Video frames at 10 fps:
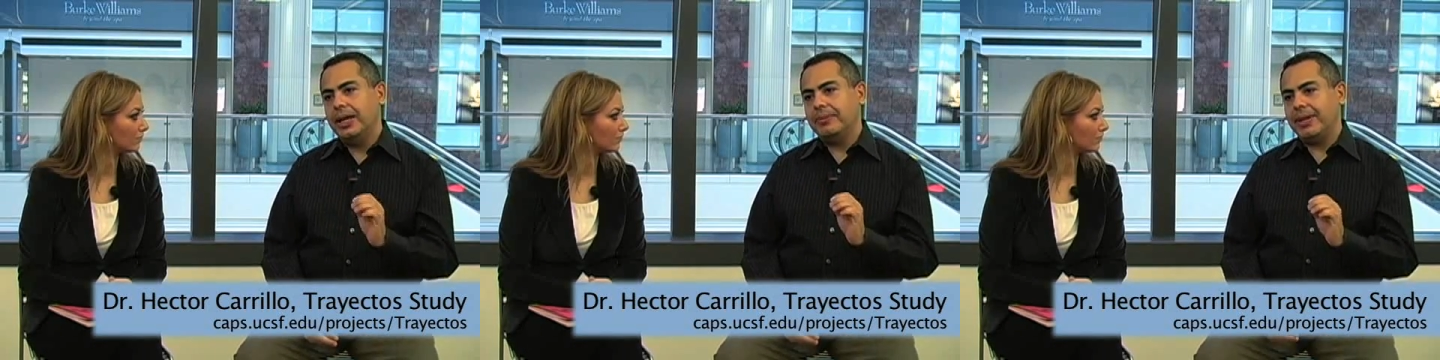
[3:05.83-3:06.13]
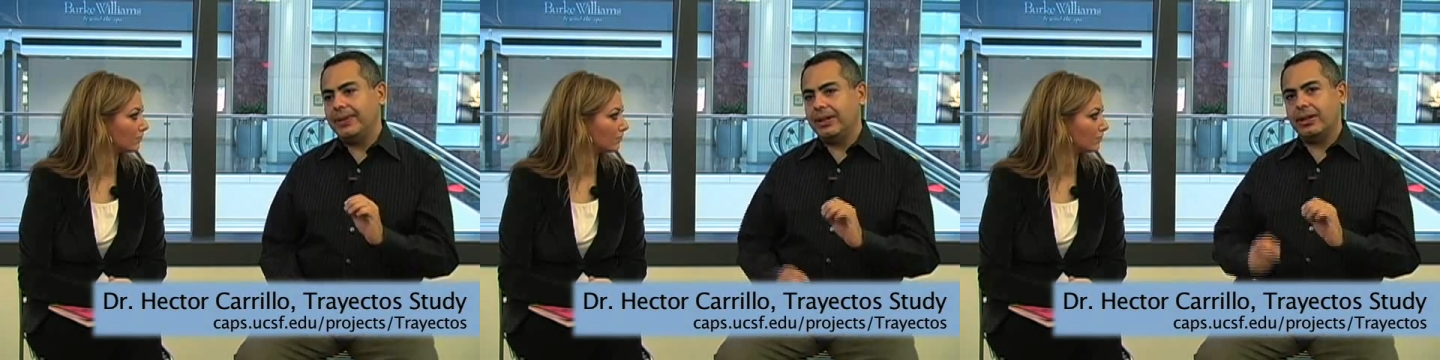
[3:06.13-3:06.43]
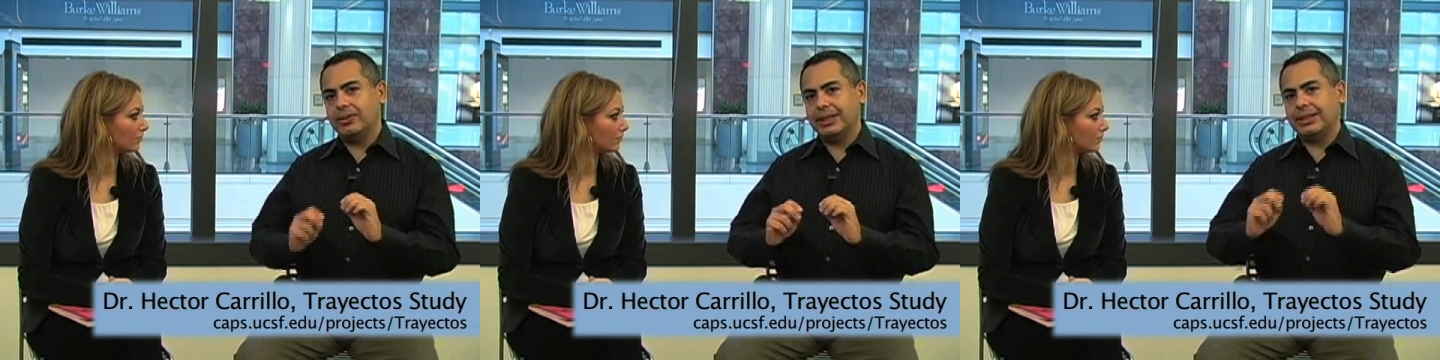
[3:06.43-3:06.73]
Speaker 1: pay very
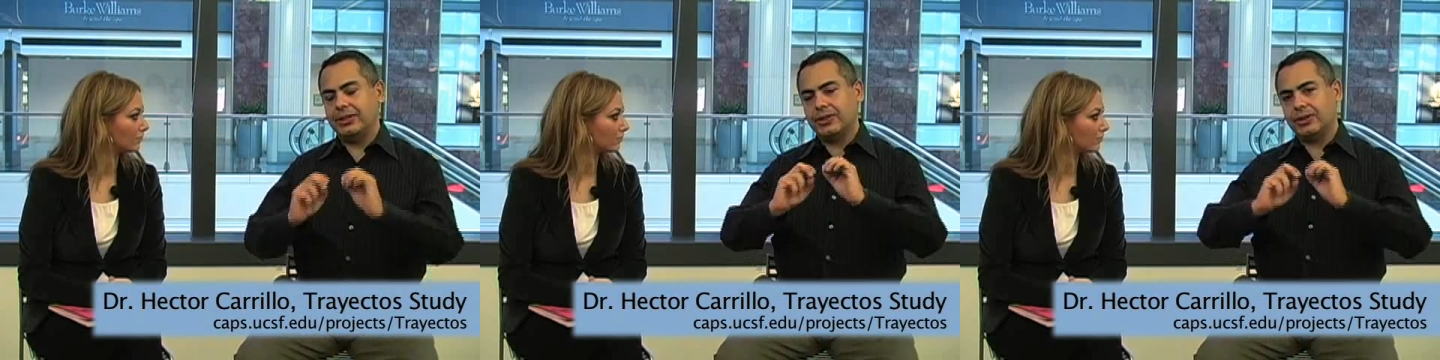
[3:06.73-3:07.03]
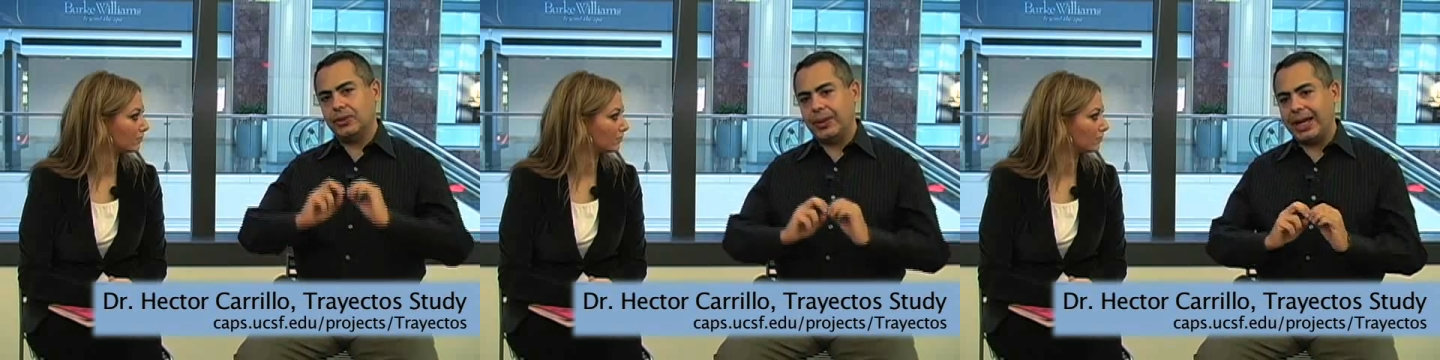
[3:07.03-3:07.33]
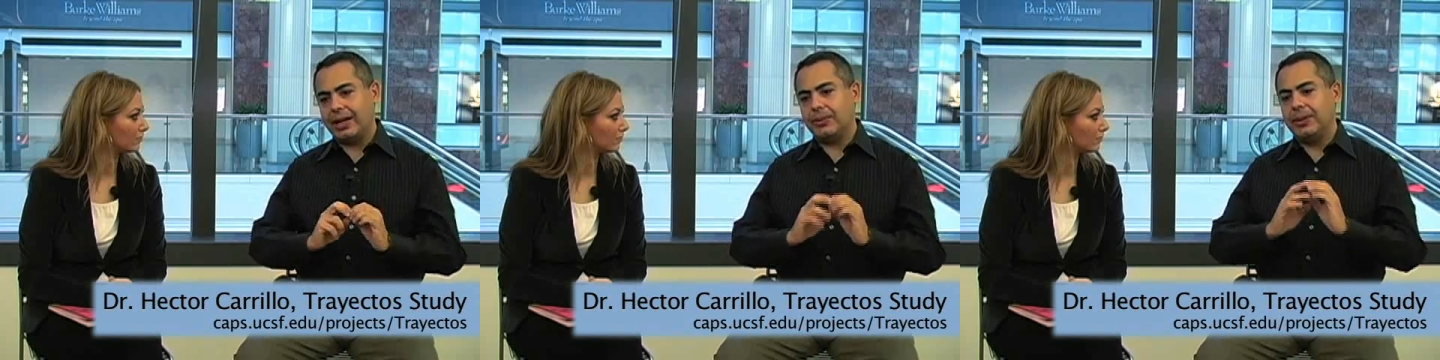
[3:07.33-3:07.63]
close attention to
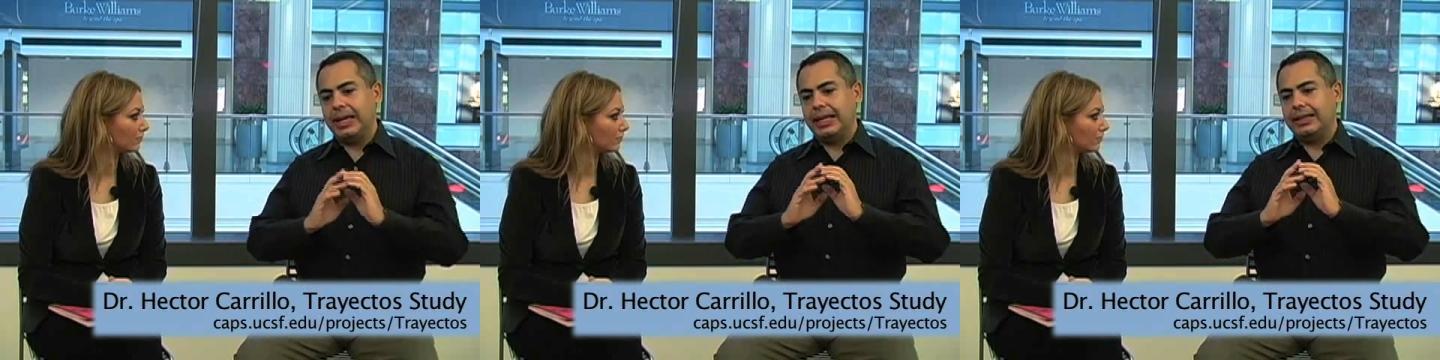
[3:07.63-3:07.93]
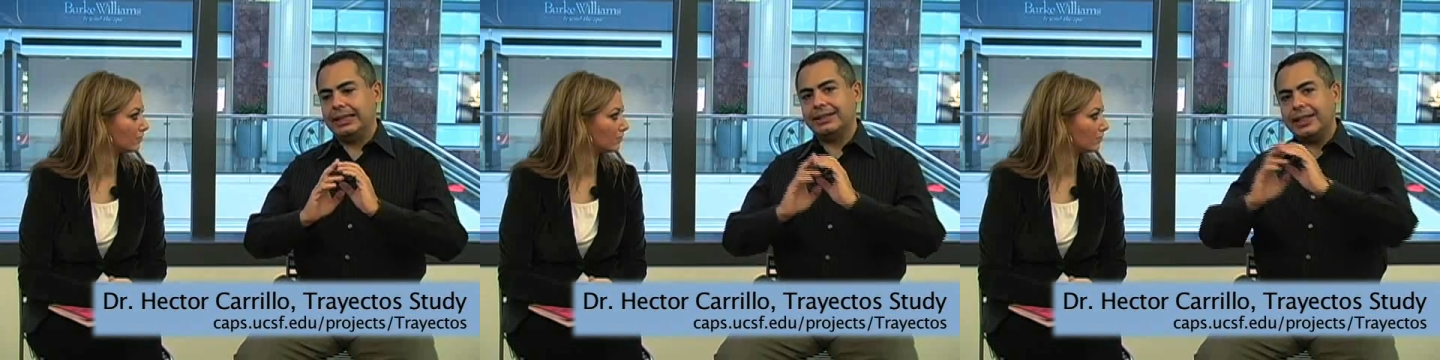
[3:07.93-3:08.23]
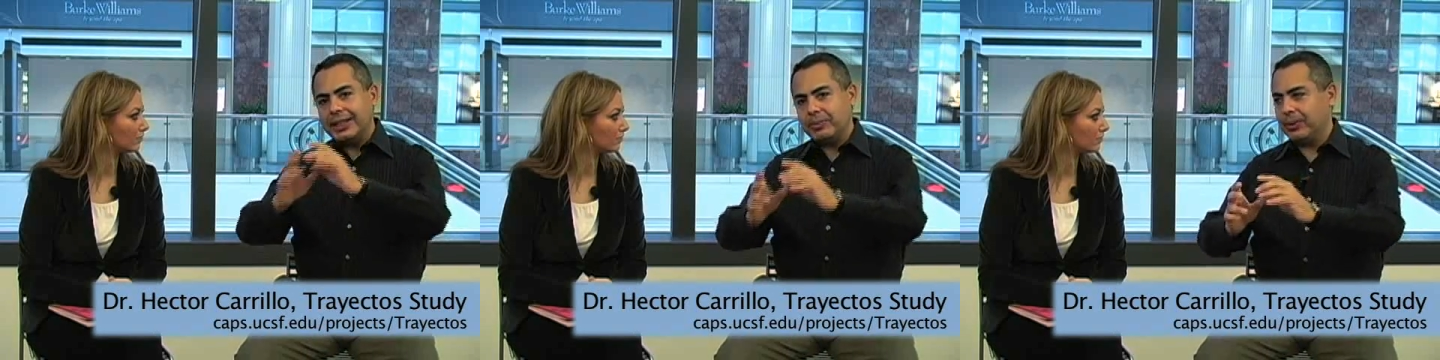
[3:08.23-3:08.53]
how the
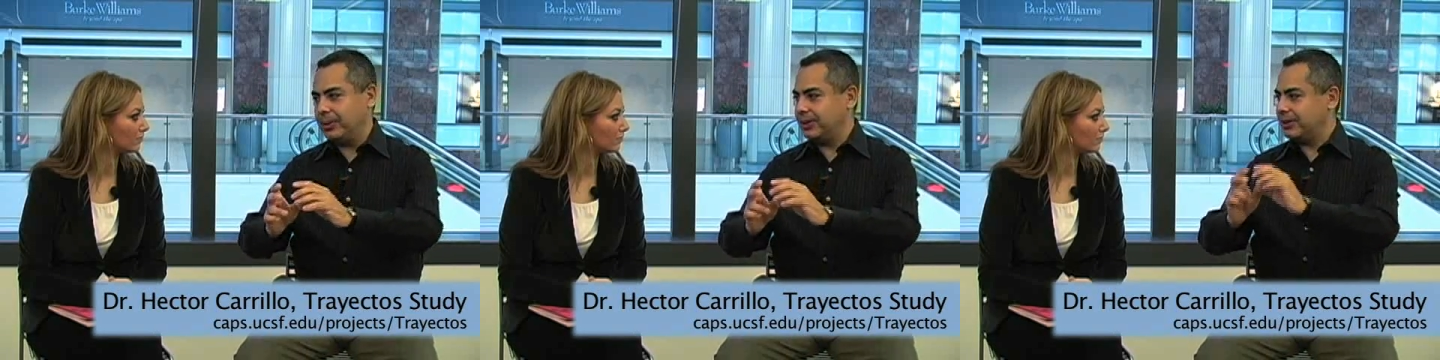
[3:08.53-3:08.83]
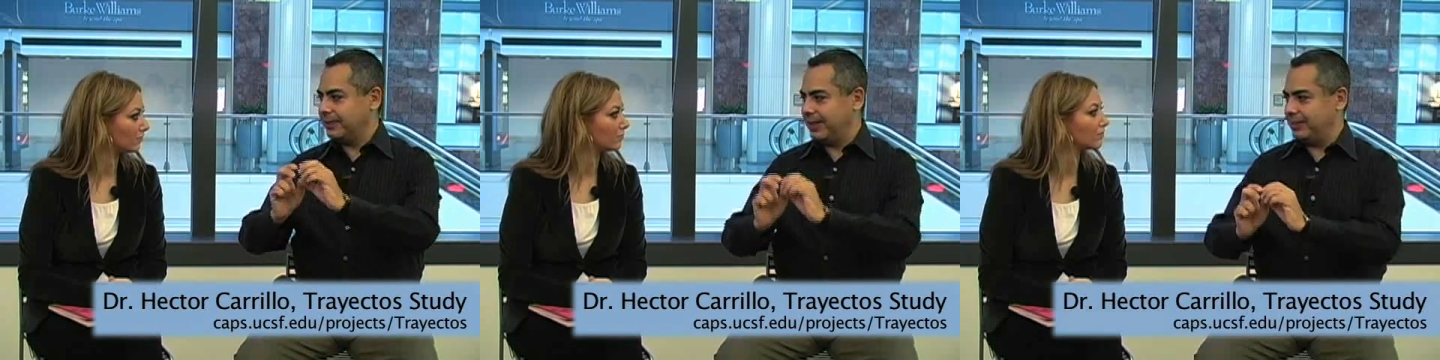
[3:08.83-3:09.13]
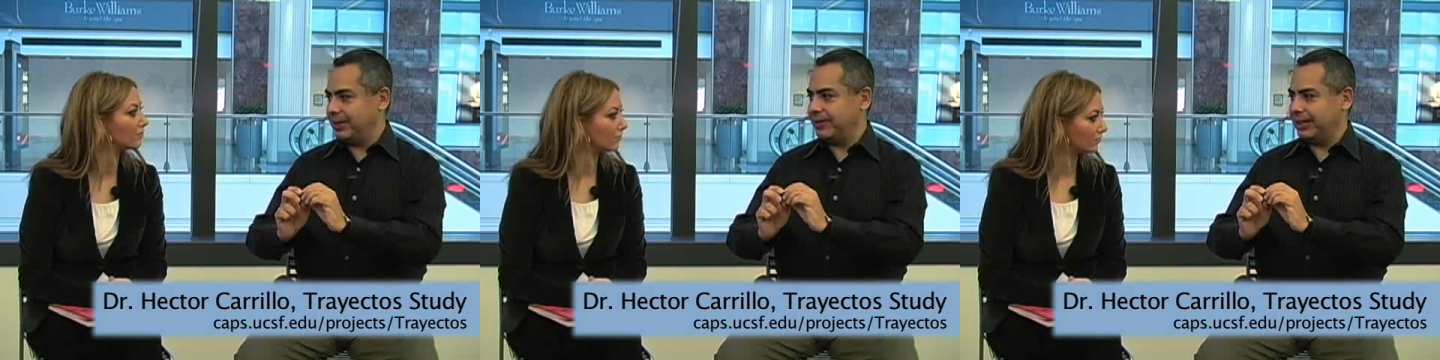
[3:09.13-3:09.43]
starting points of the
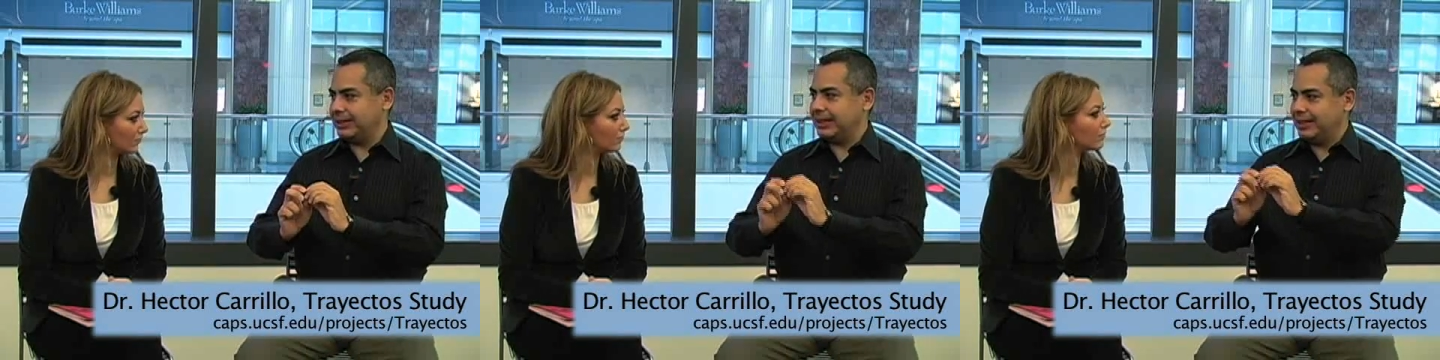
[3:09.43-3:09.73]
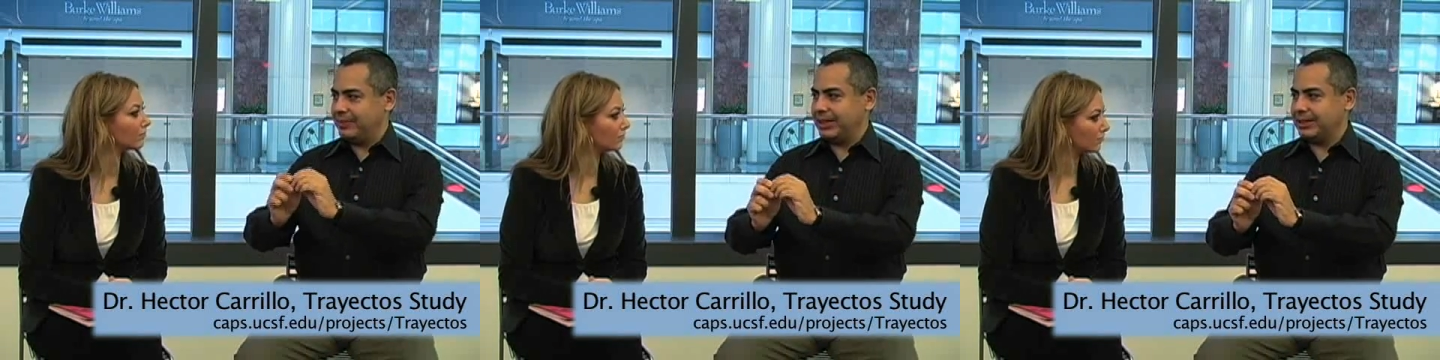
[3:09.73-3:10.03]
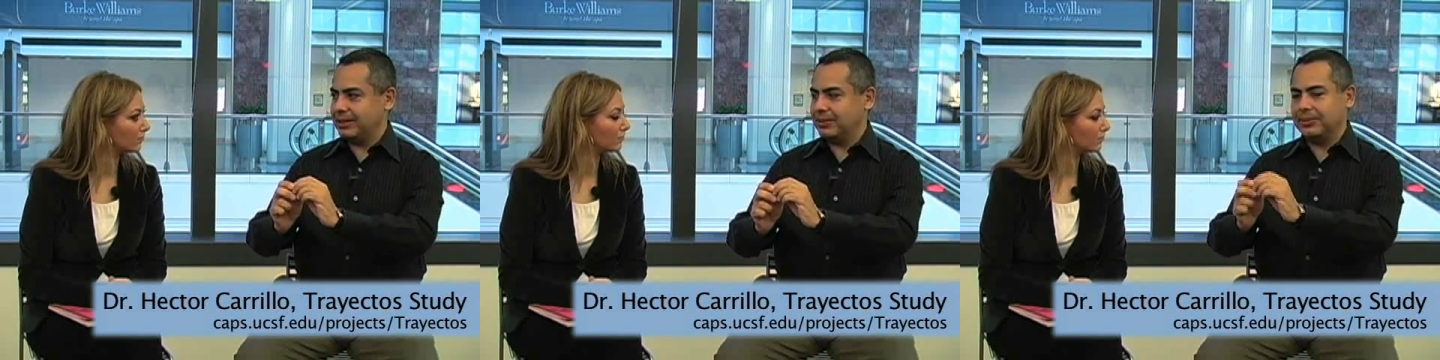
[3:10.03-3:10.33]
immigrants in
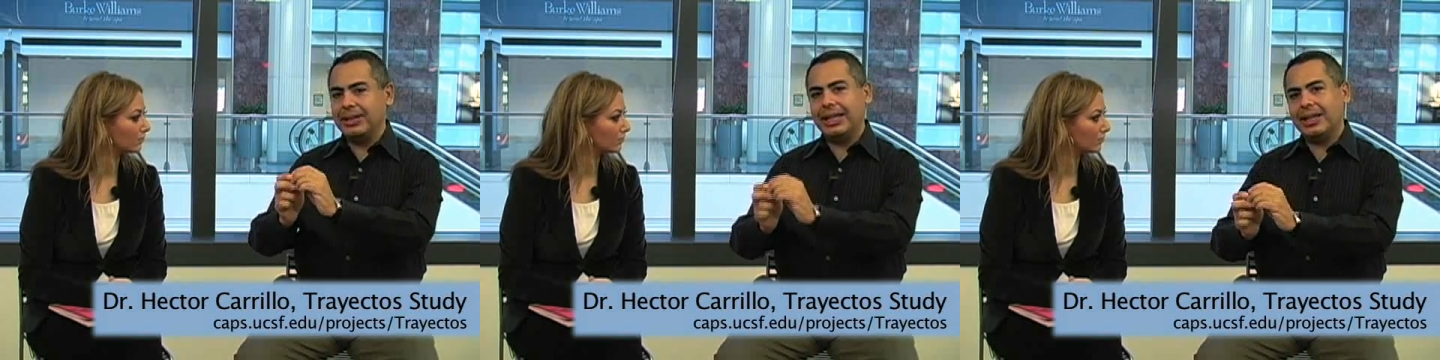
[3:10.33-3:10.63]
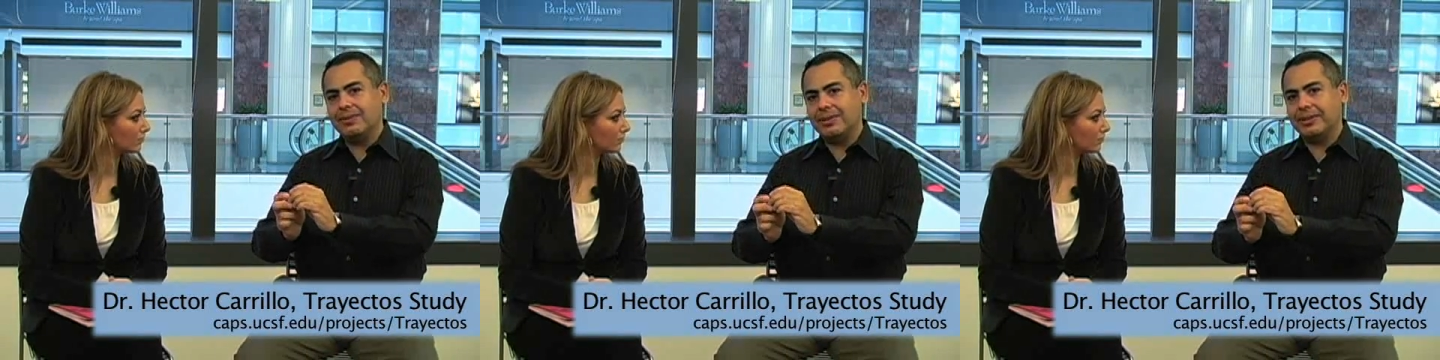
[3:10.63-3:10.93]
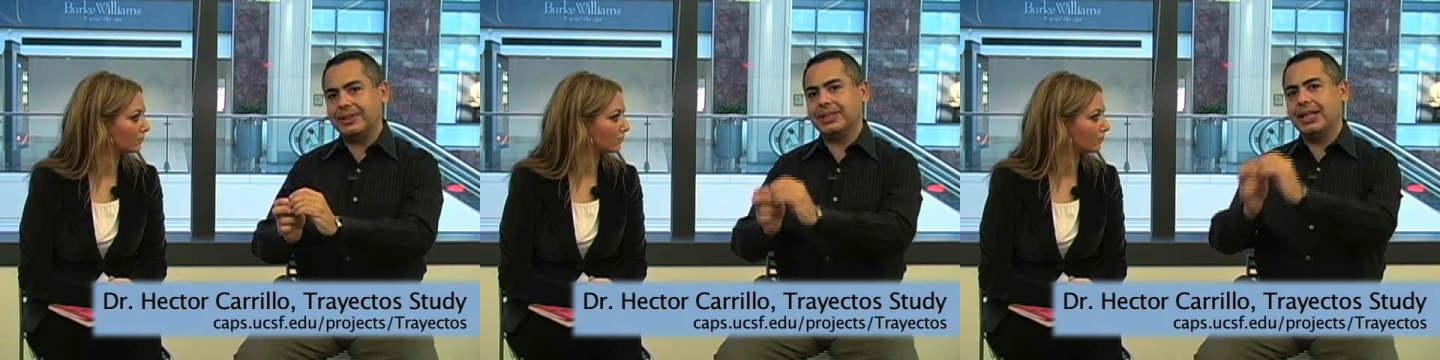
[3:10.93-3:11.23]
Mexico really
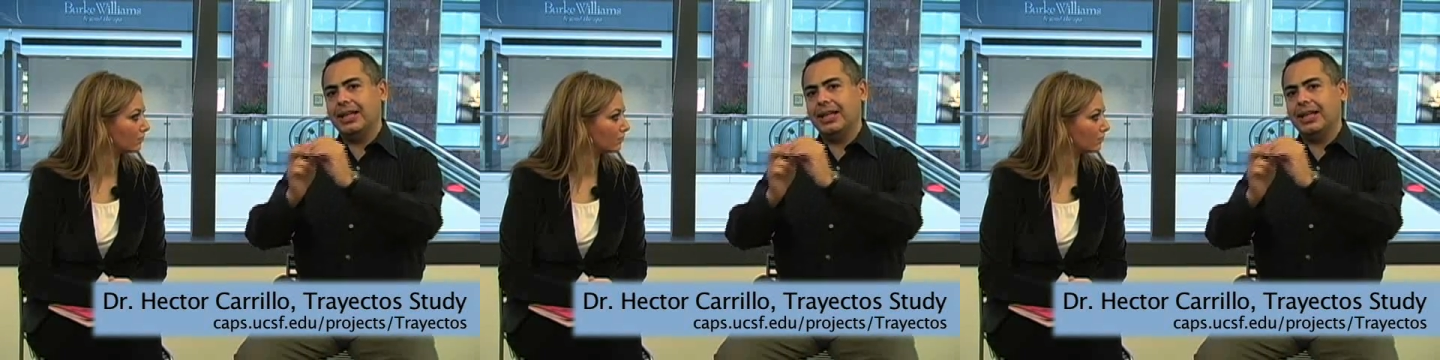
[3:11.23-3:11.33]
influence